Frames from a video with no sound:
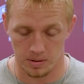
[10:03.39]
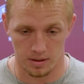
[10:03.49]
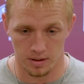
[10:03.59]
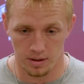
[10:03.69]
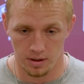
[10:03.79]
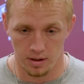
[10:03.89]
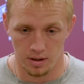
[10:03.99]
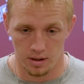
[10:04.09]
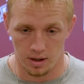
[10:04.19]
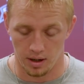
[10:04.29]
I mean,
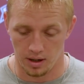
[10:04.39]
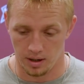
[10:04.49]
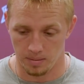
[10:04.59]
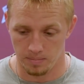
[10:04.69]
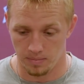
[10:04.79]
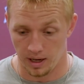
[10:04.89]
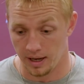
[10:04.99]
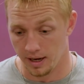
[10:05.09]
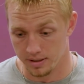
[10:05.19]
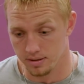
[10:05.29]

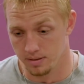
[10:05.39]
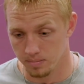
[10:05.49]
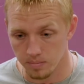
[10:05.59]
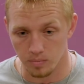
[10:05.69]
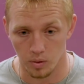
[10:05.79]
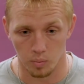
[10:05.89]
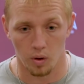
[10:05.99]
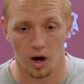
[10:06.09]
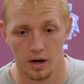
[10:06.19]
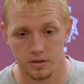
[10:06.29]
I actually would
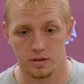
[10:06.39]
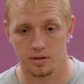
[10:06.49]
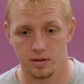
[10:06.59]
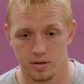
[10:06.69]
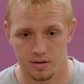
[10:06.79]
watch,